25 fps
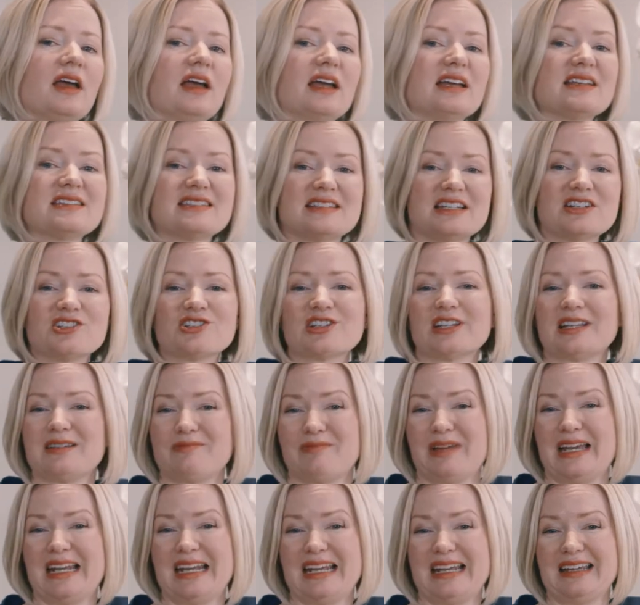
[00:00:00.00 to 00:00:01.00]
essentially
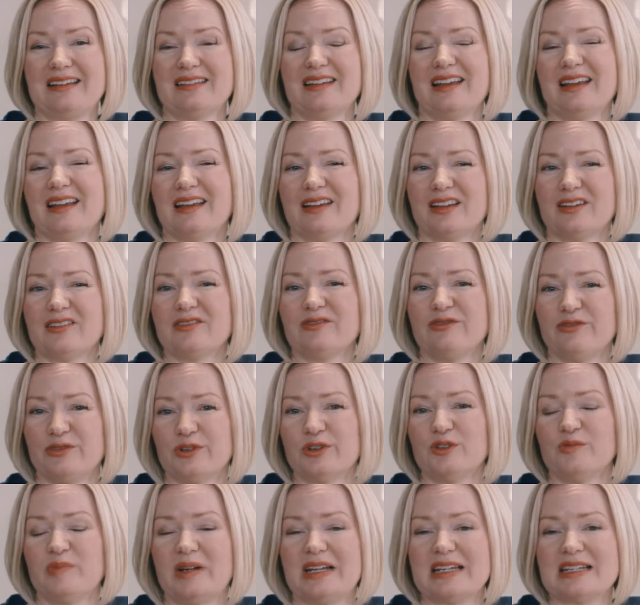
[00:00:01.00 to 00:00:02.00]
meaning
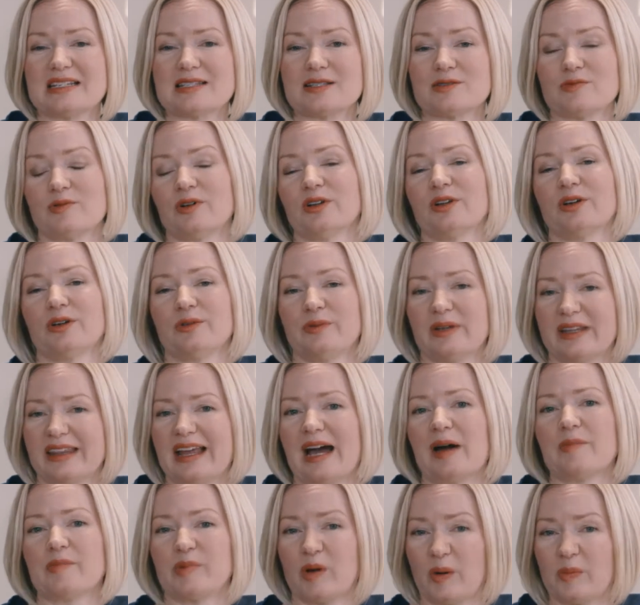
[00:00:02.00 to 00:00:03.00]
food being swallowed
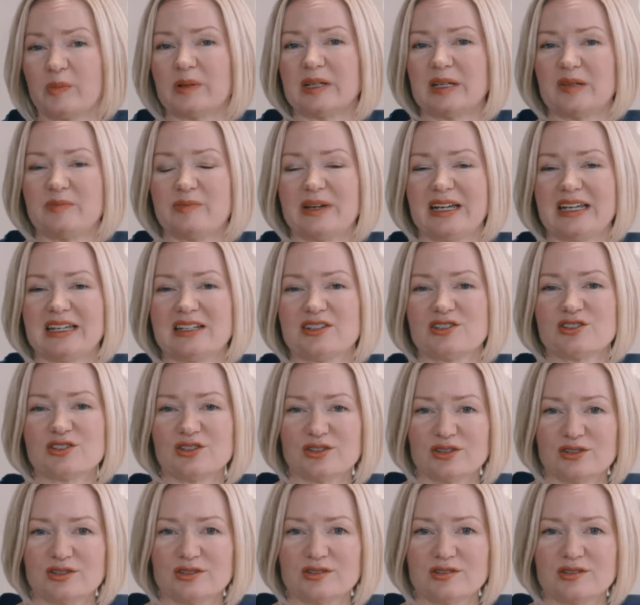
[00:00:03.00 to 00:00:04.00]
without properly being
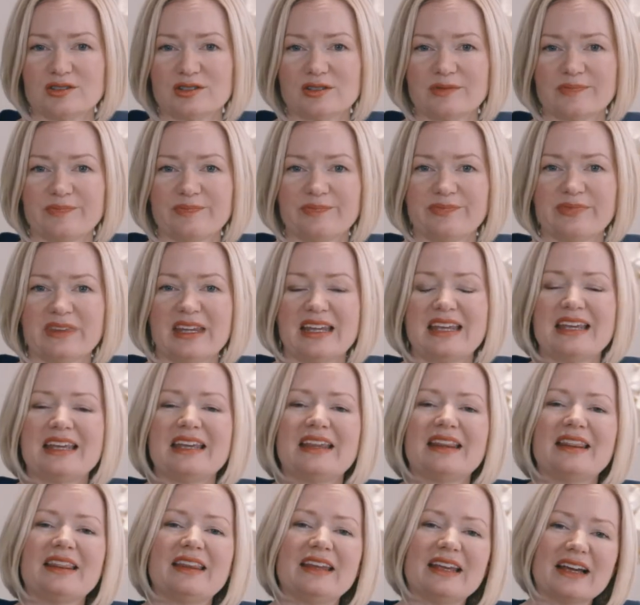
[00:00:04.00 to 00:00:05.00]
chewed.
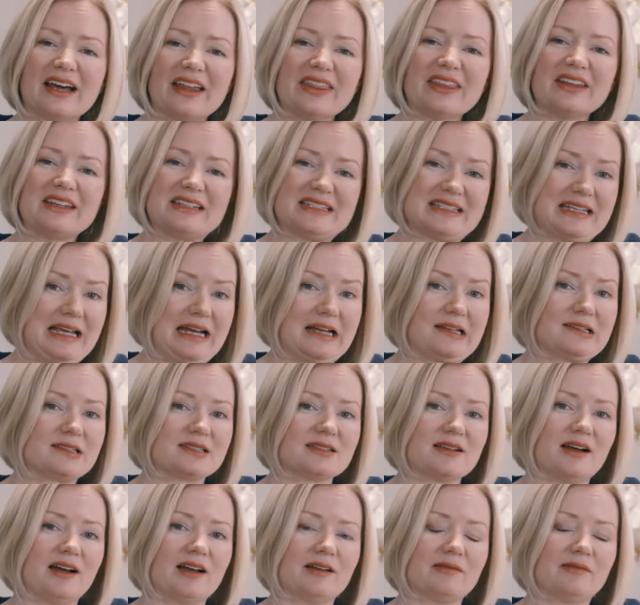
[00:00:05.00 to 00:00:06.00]
The other
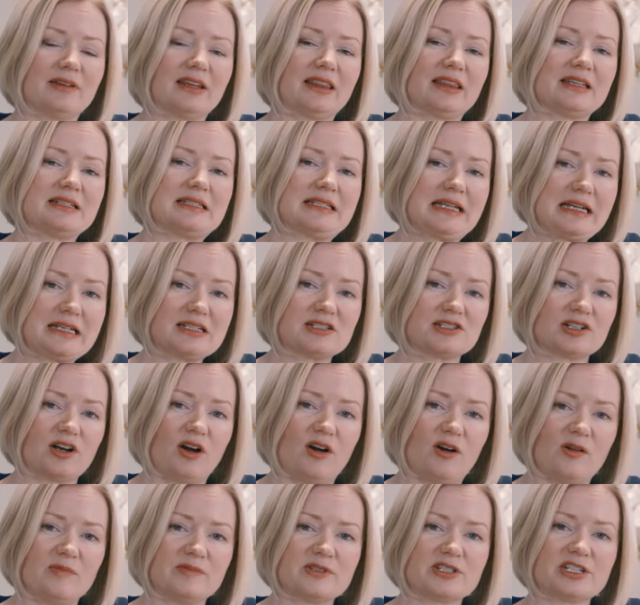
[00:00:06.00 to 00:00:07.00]
downside with the denture
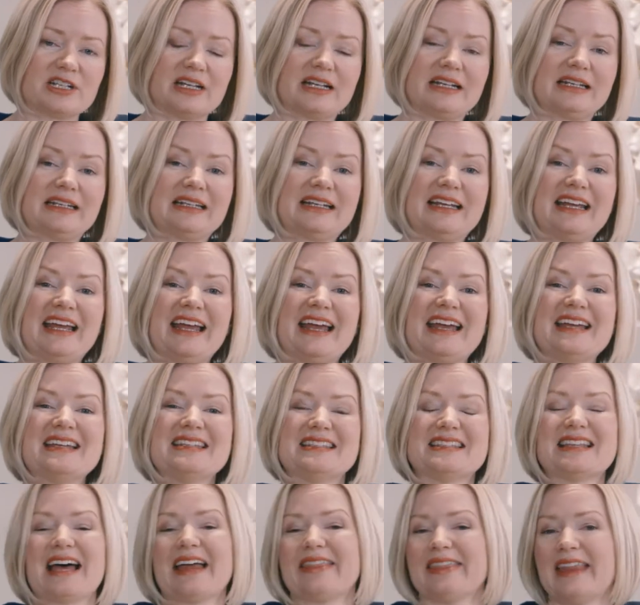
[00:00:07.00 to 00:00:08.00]
option
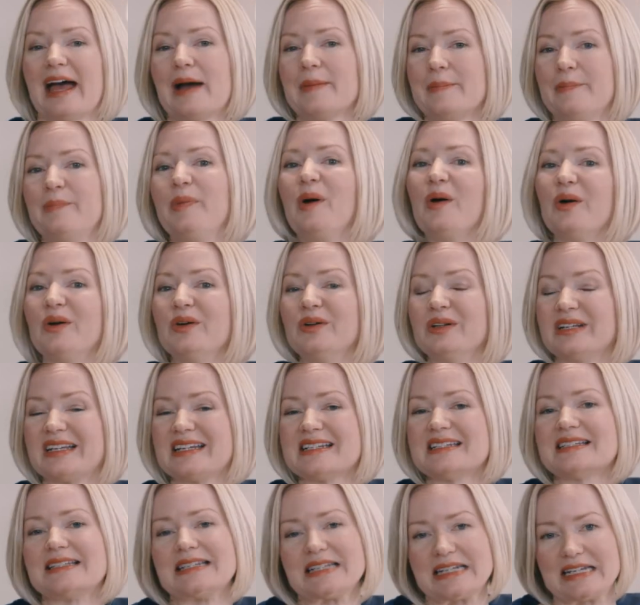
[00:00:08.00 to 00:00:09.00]
is that that bone
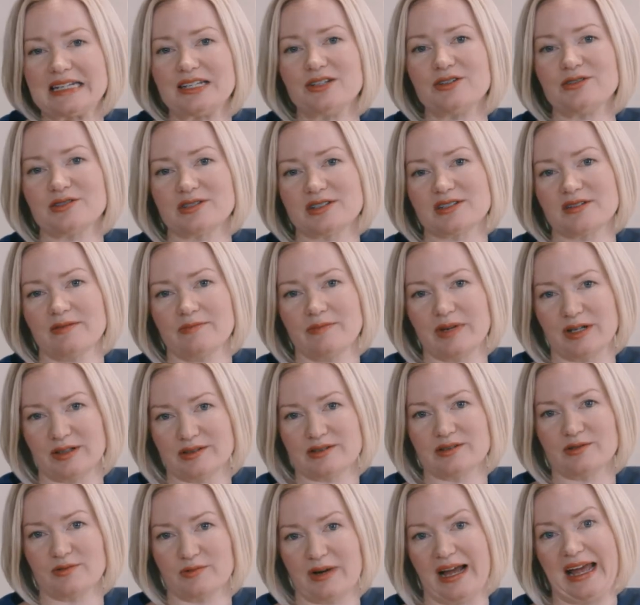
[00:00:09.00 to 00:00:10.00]
continues to
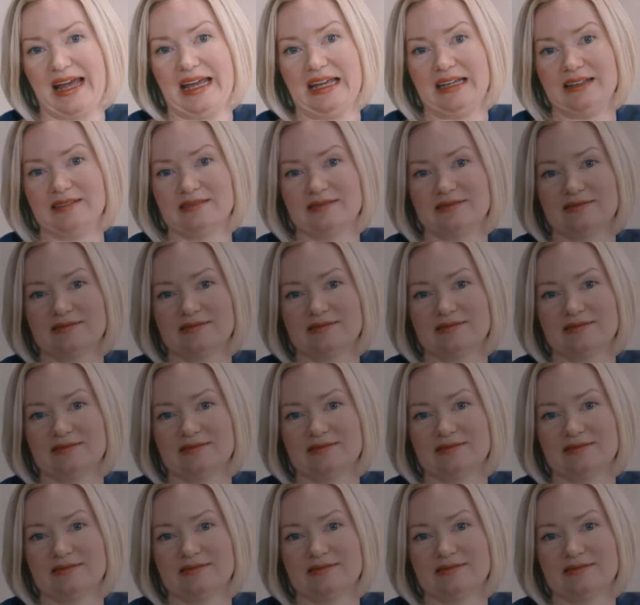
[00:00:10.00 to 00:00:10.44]
melt away.